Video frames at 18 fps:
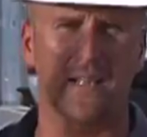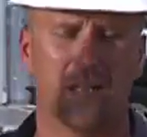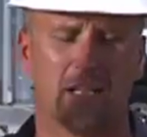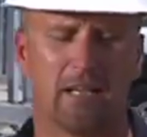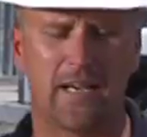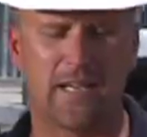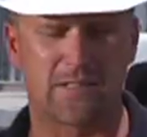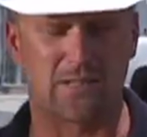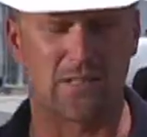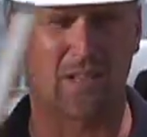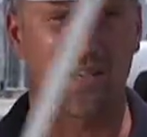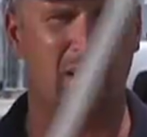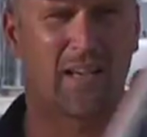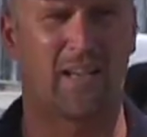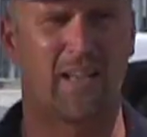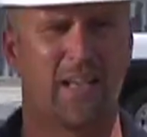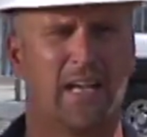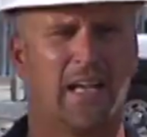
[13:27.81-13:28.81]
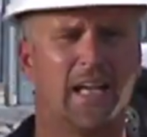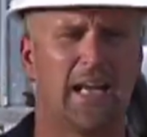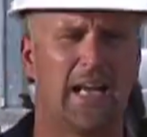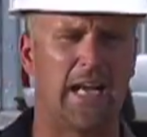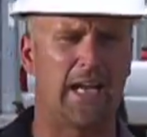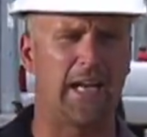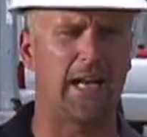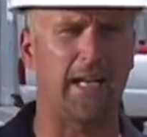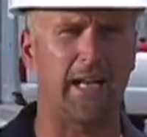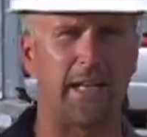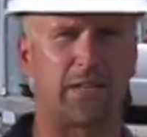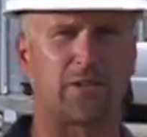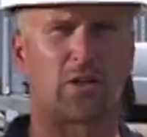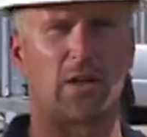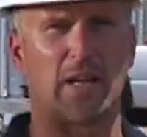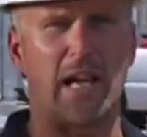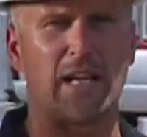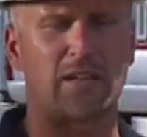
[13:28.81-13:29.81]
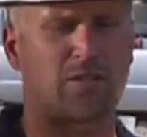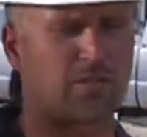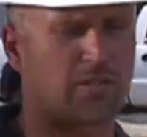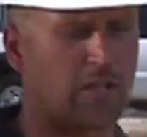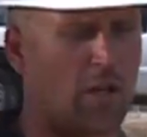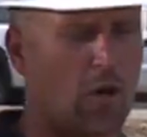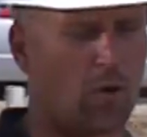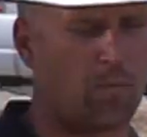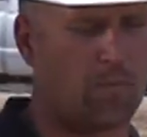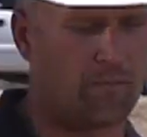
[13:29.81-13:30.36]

the laser and I need to turn on slope.